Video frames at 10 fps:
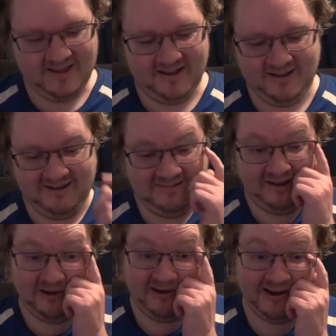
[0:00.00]
oh
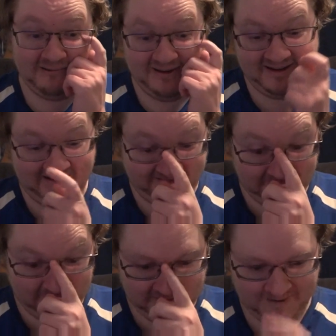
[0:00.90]
dear. Anyway, yeah,
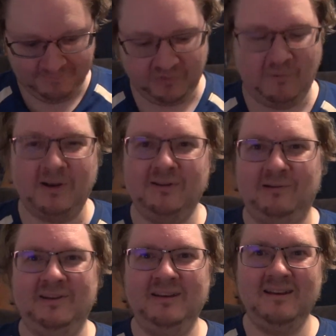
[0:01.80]
so yeah. So I'm gonna
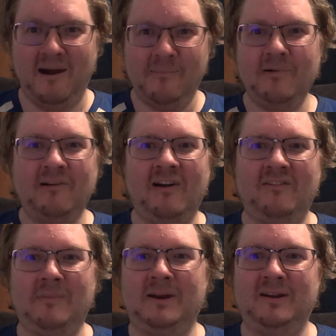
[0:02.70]
do a number
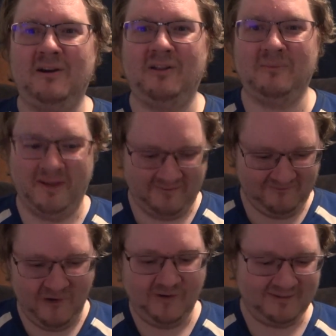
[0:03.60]
of, I'm gonna call them like
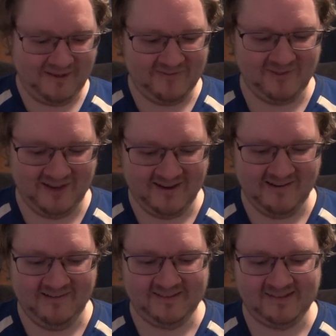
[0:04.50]
focus on
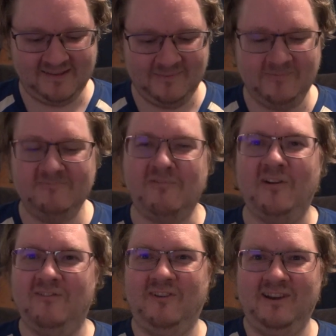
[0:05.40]
videos and some
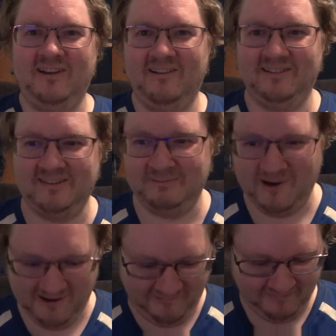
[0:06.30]
fun videos as
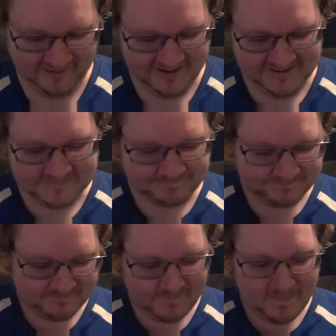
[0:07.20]
well.
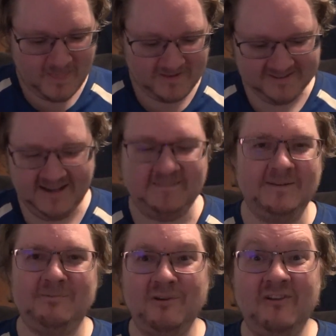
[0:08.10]
Because yeah,
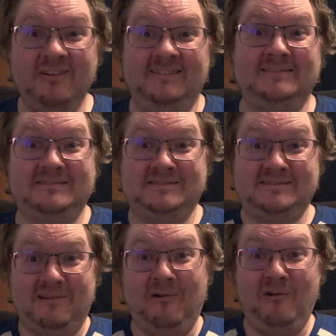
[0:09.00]
there really is
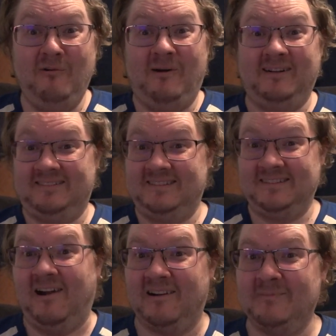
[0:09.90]
so much to
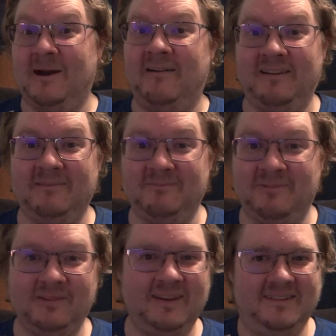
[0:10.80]
talk about. It
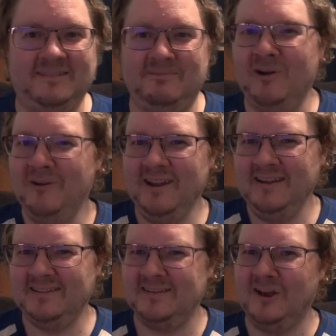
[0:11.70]
really
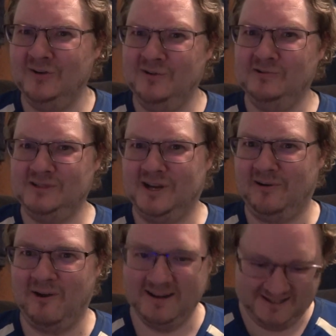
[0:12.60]
is a new
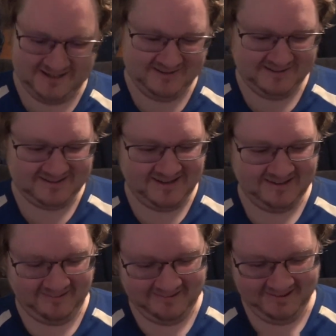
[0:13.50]
generation, to say
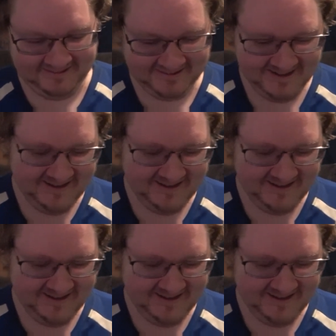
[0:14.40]
the least.